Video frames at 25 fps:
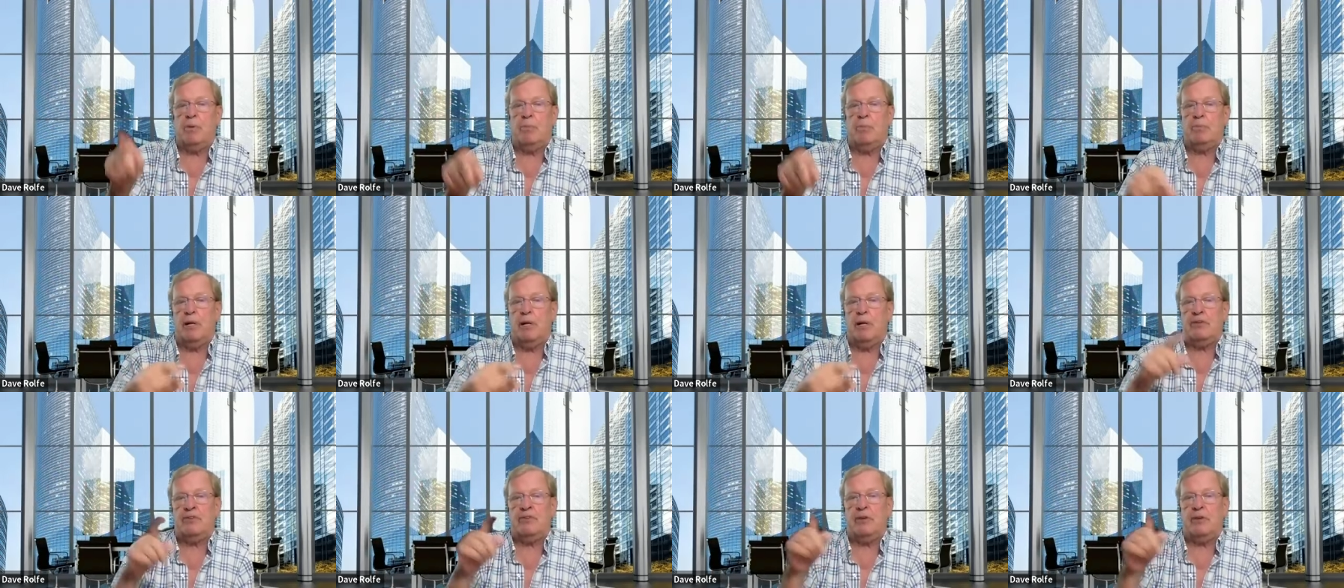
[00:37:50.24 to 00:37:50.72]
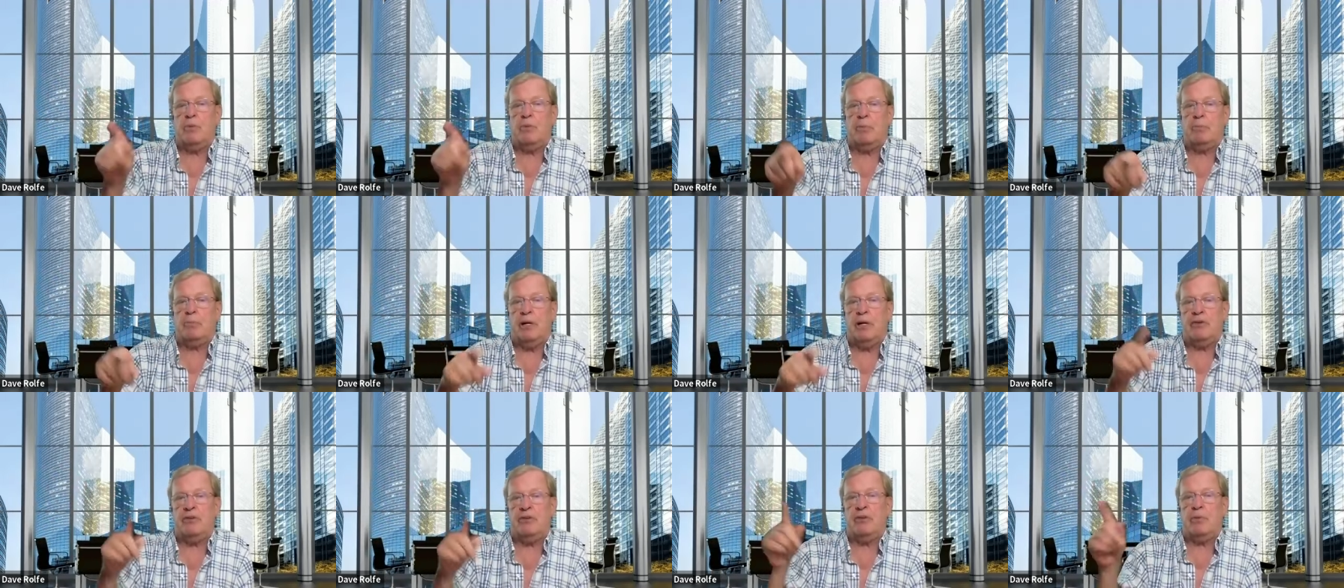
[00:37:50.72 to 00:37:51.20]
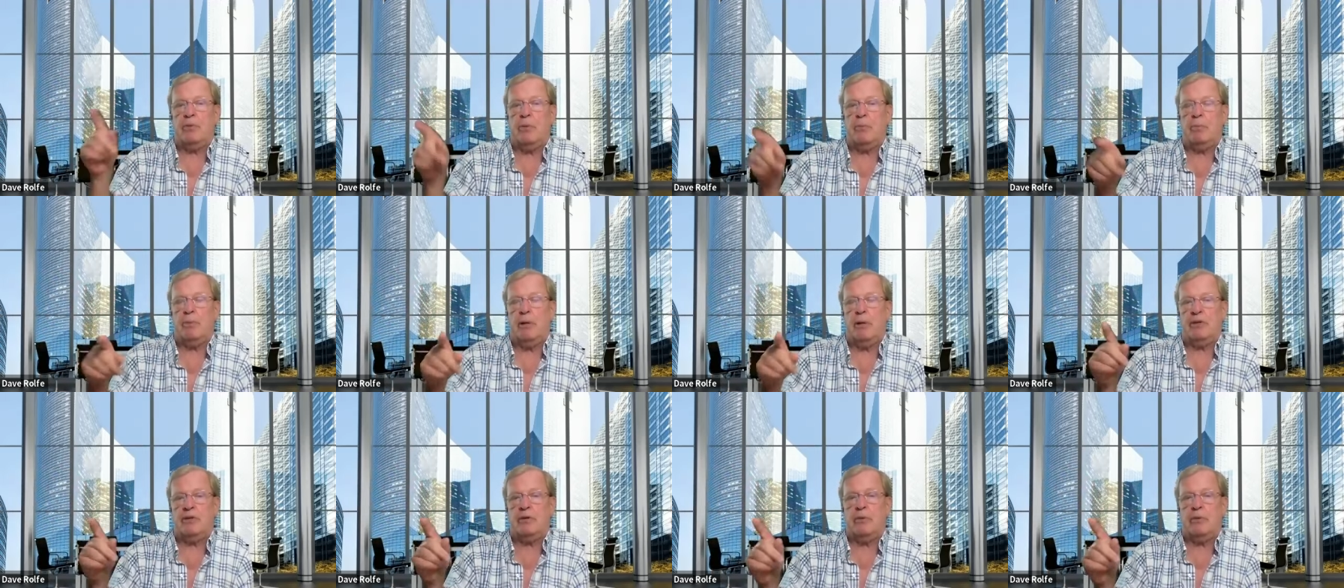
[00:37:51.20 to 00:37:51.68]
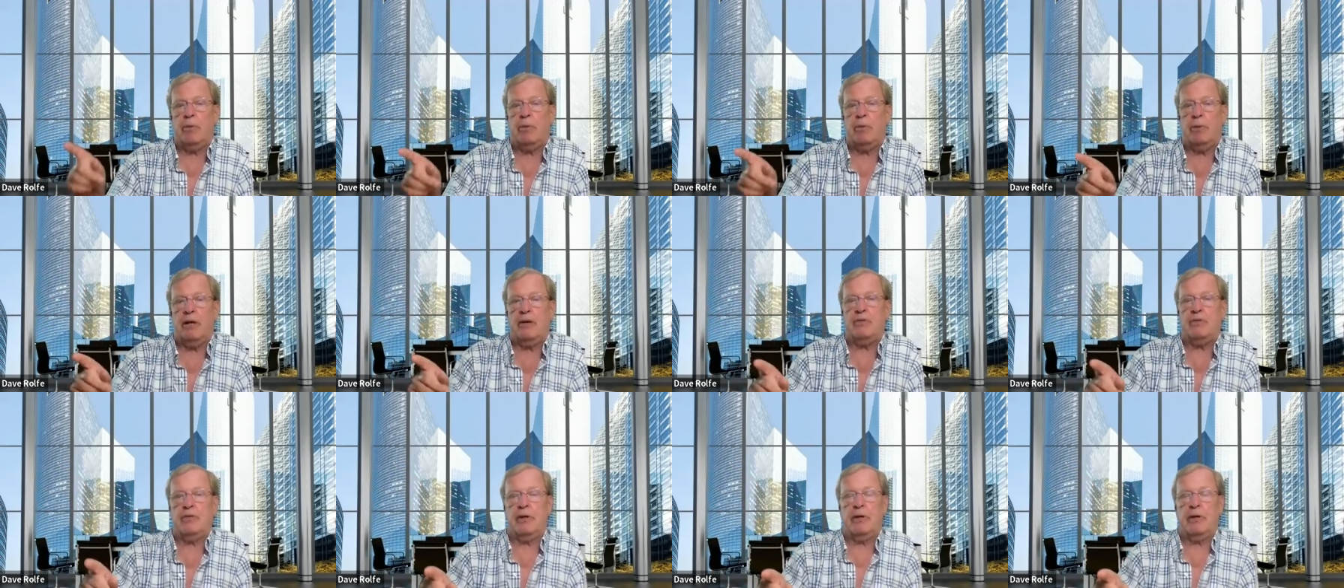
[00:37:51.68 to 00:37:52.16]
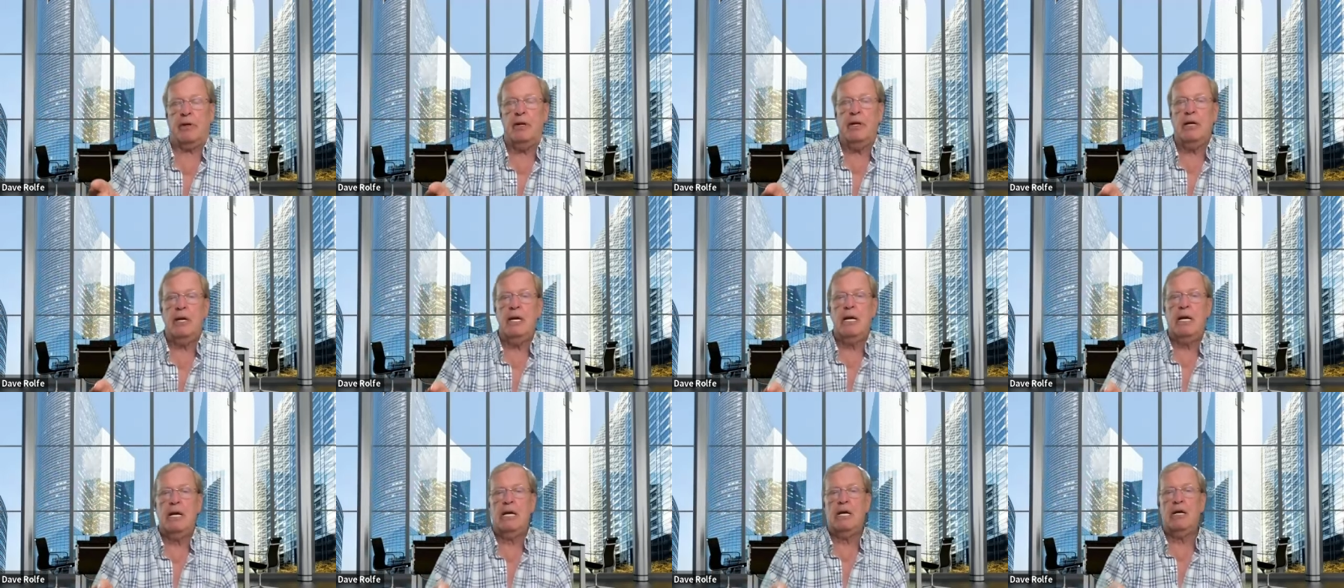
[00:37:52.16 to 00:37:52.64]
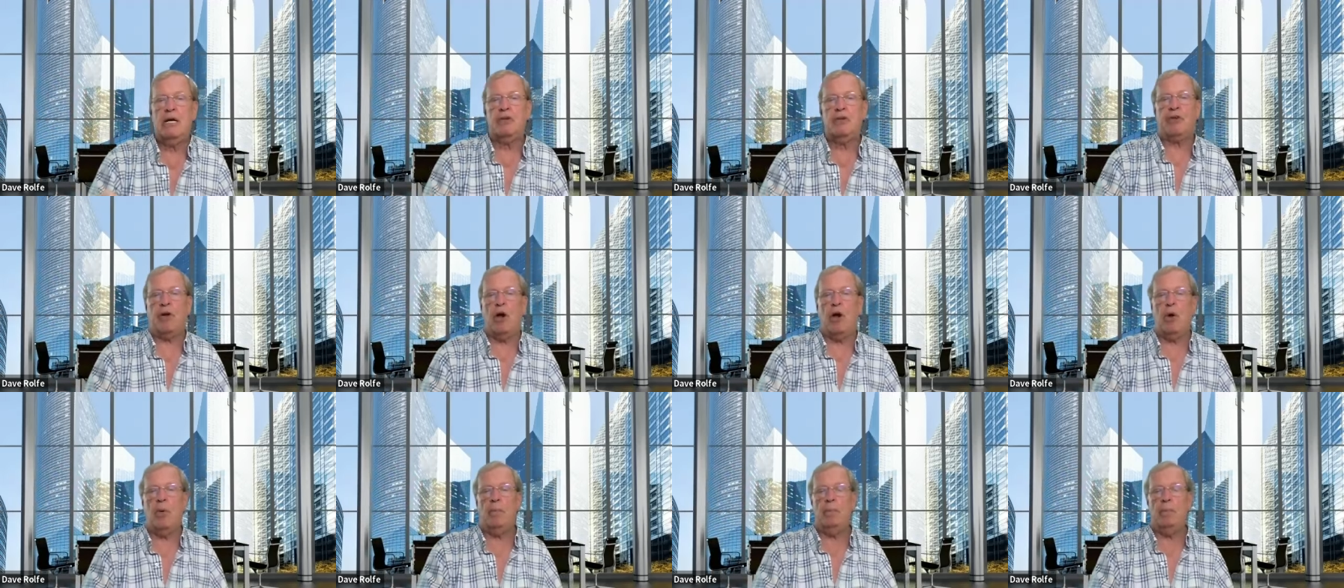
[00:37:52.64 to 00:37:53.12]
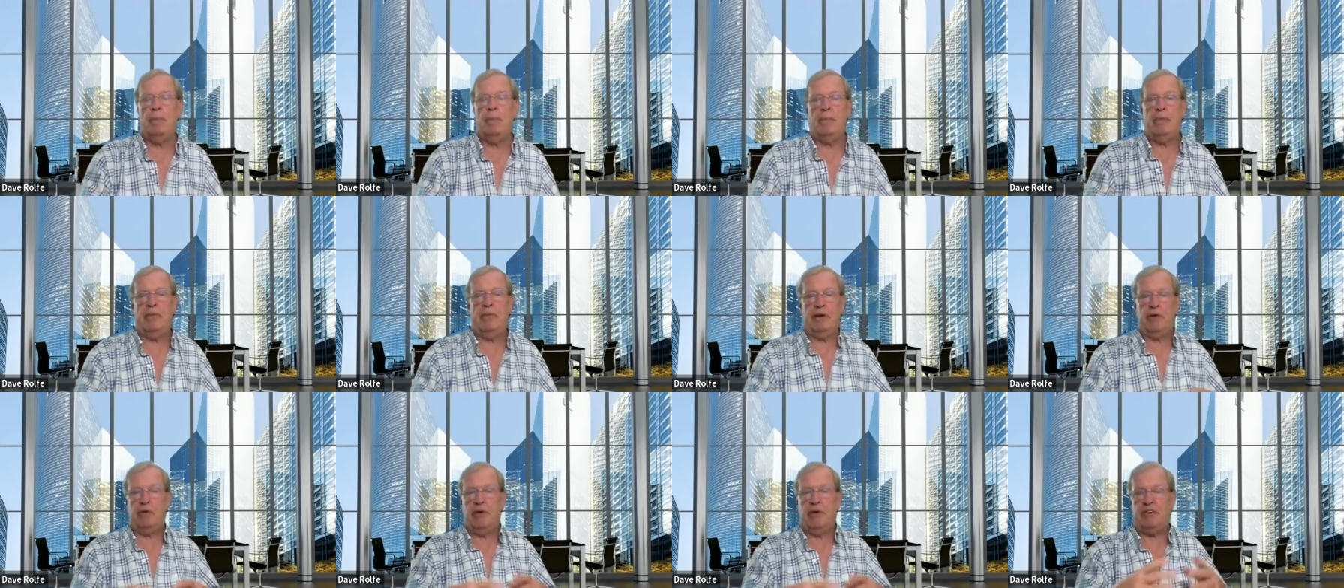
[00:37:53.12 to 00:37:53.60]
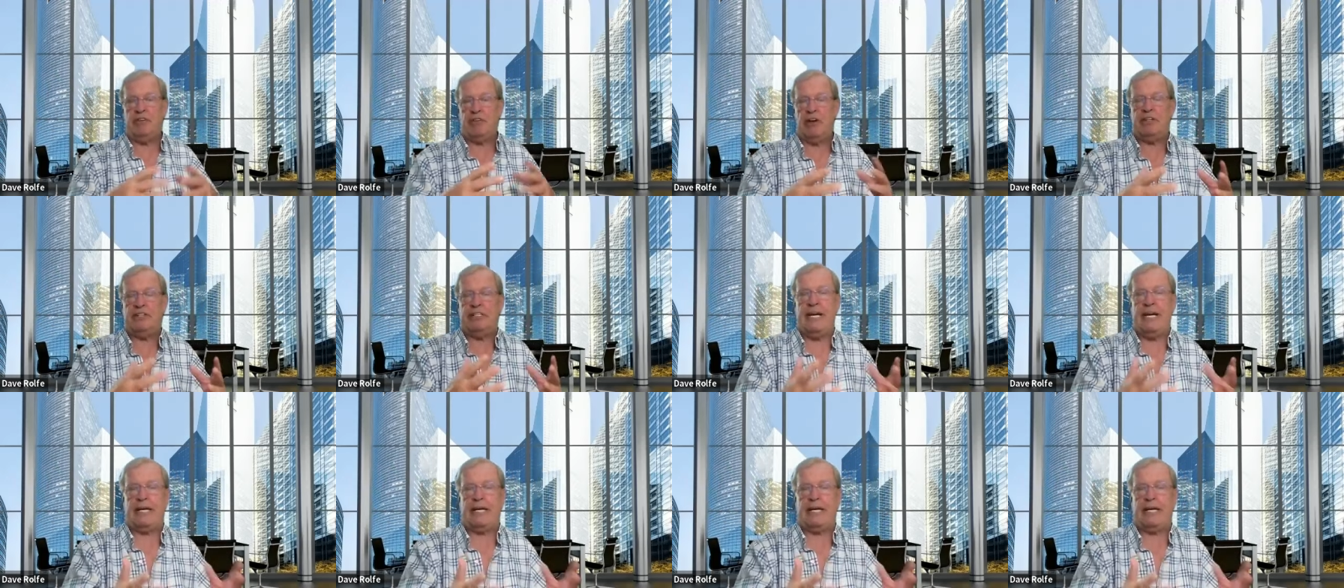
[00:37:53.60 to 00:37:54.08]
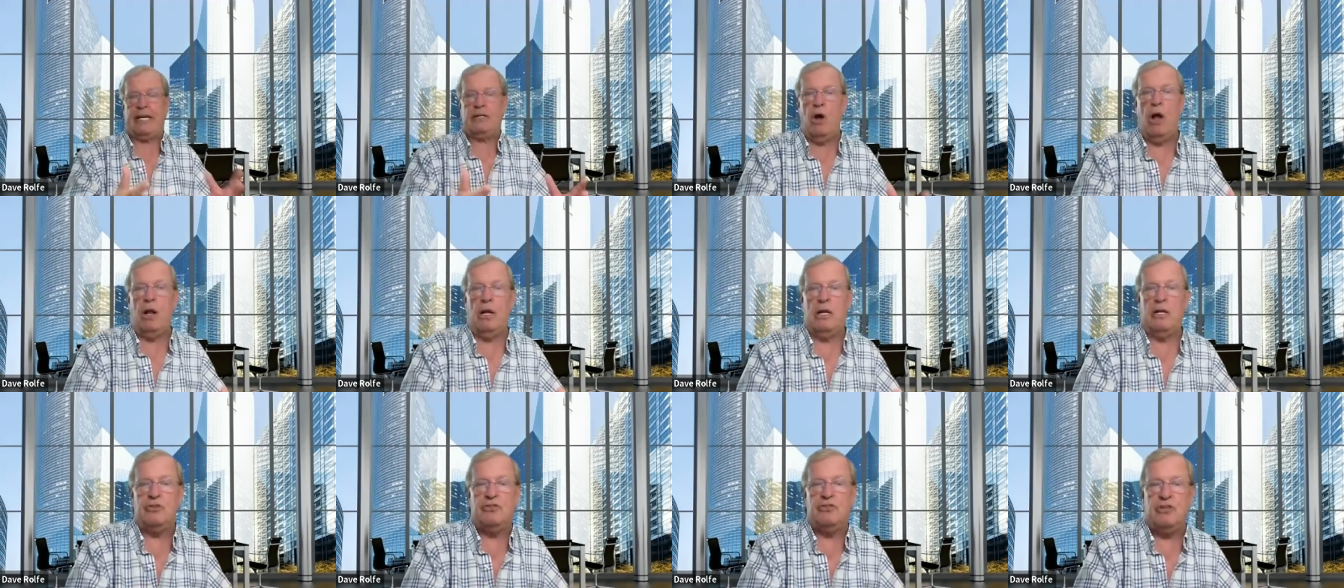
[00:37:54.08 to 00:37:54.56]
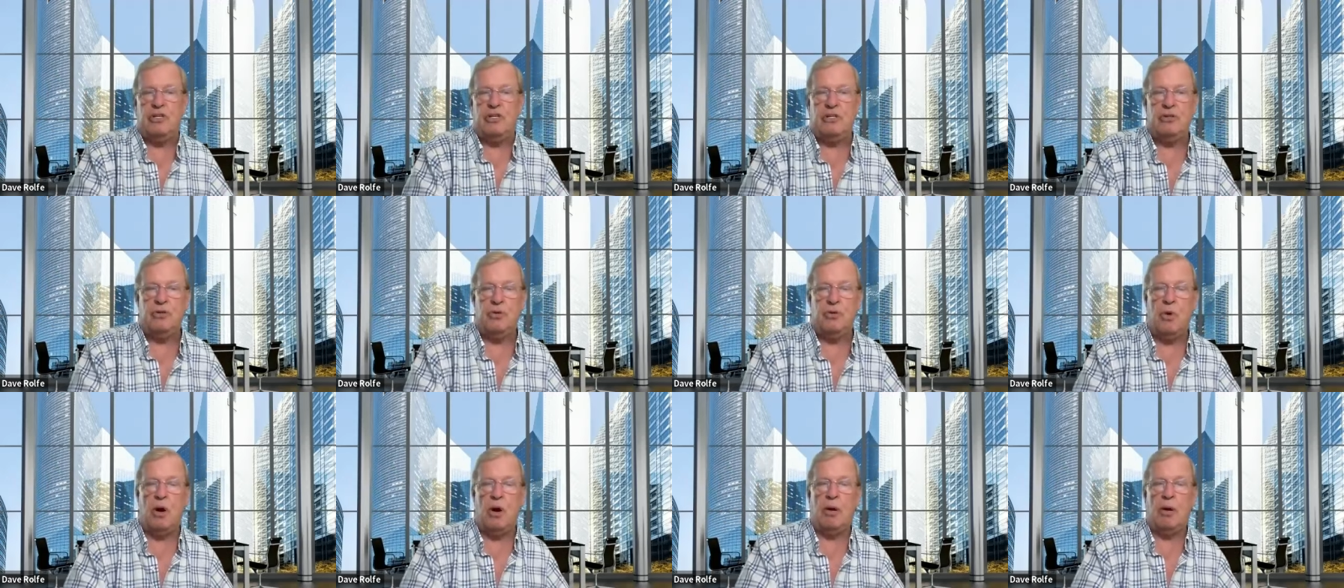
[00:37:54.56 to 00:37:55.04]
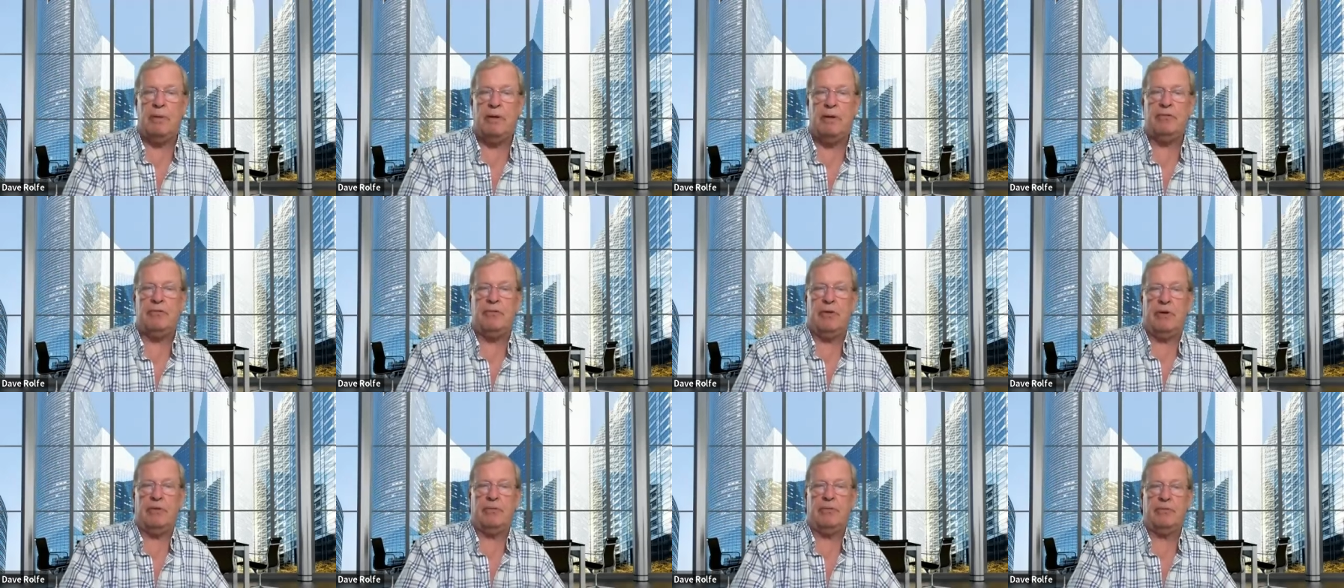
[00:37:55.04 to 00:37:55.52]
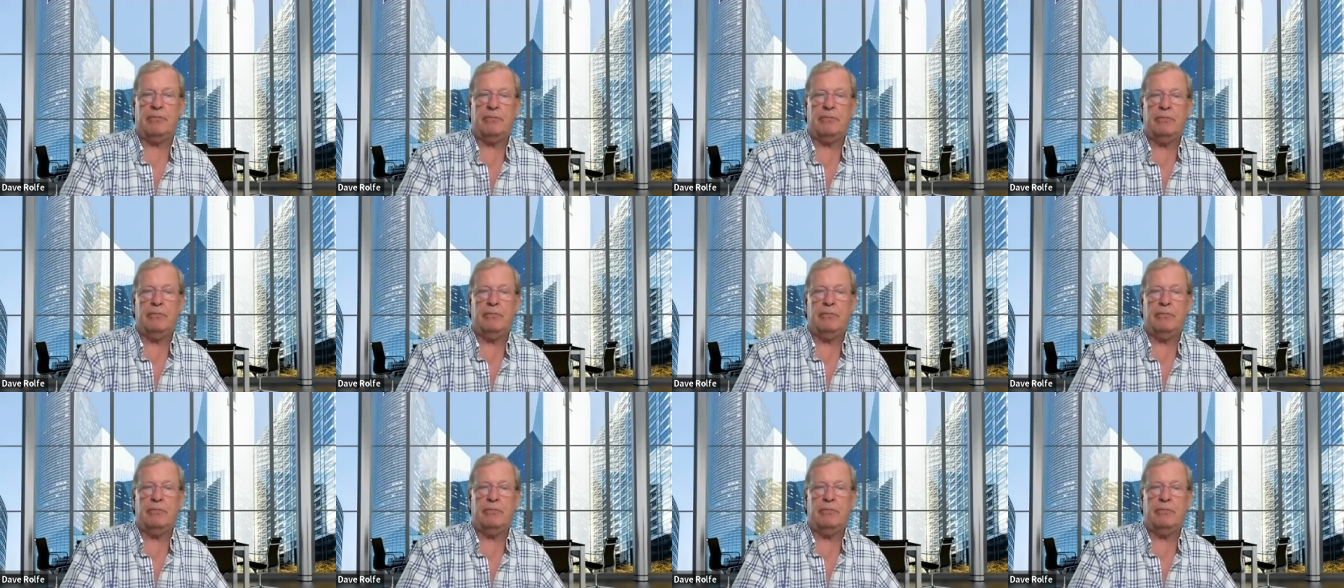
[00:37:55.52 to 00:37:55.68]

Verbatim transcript: replacing, replacing, replacing, replacing. So there is a technology to our business.